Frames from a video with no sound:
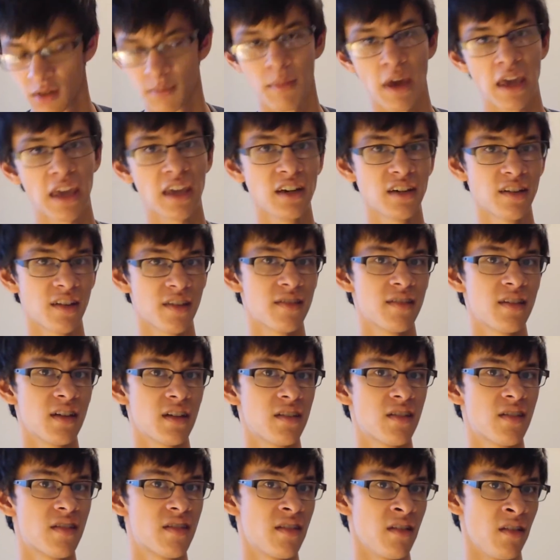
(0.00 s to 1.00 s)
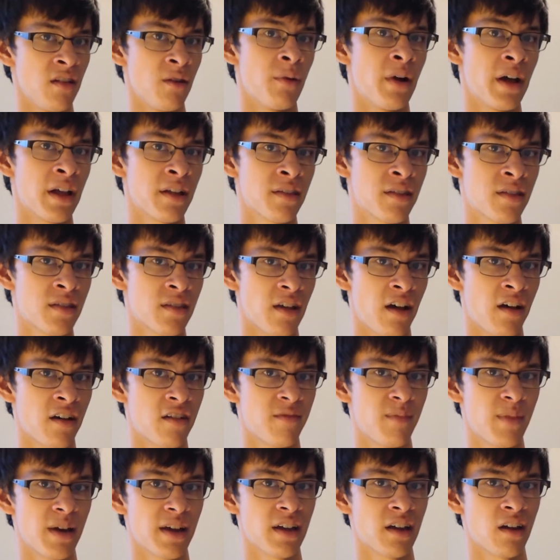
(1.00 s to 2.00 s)
distinct silhouettes out
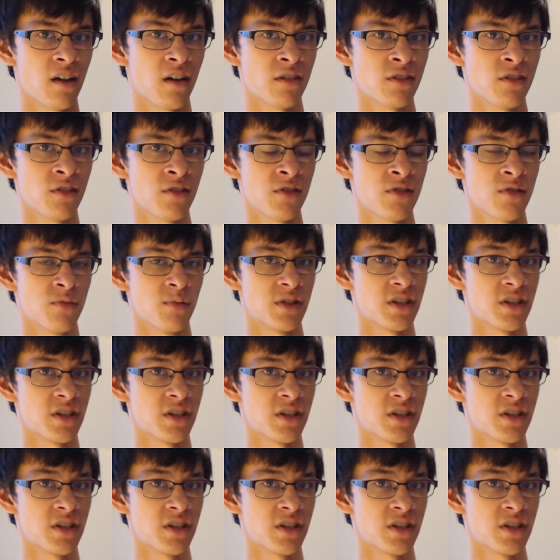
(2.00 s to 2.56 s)
of my characters,